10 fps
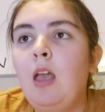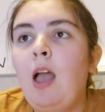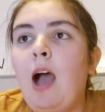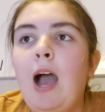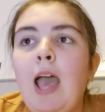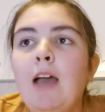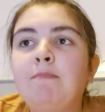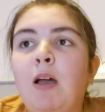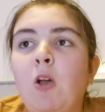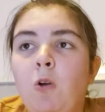I have
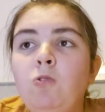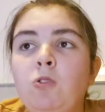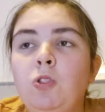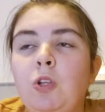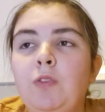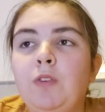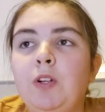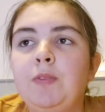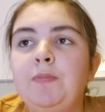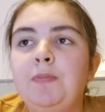my own
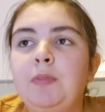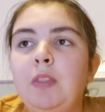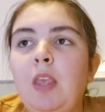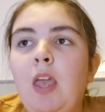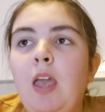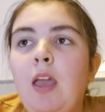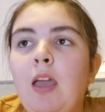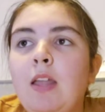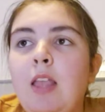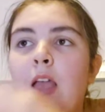server,
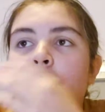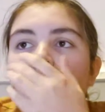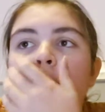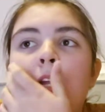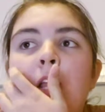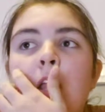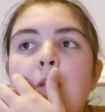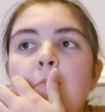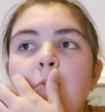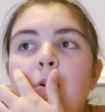and every
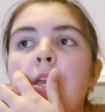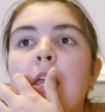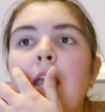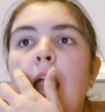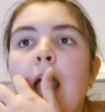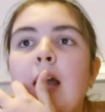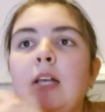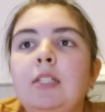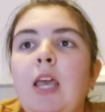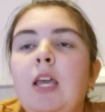employee
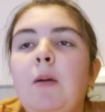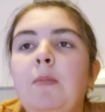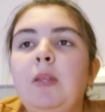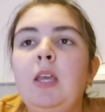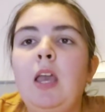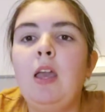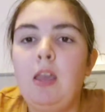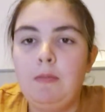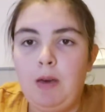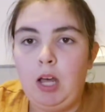has a company
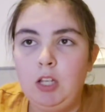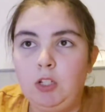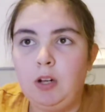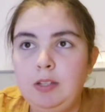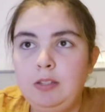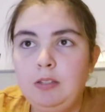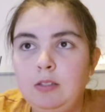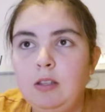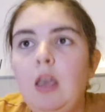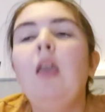email
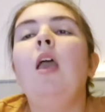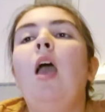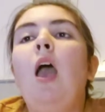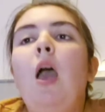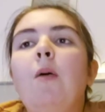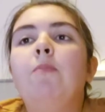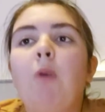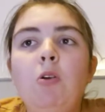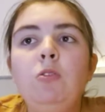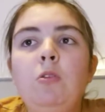address.
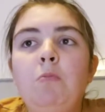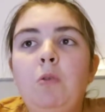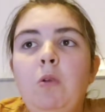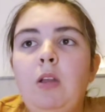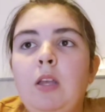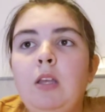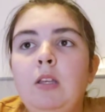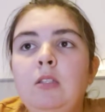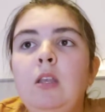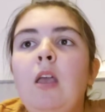Most
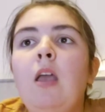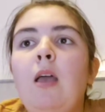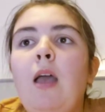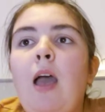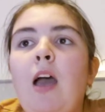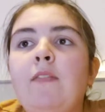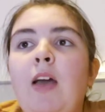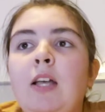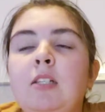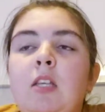employees have
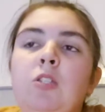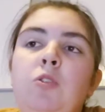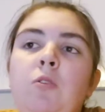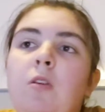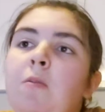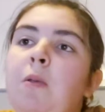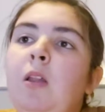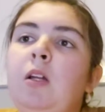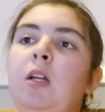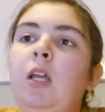access to a
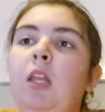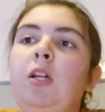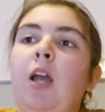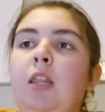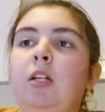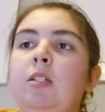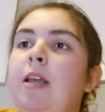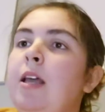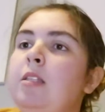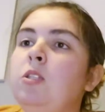computer either at their
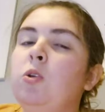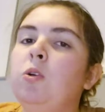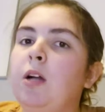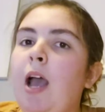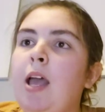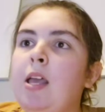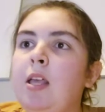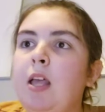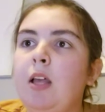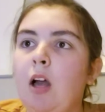desk or
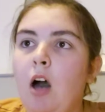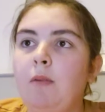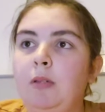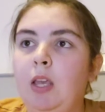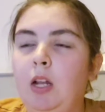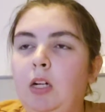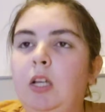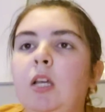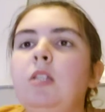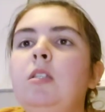at common
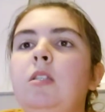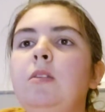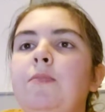areas,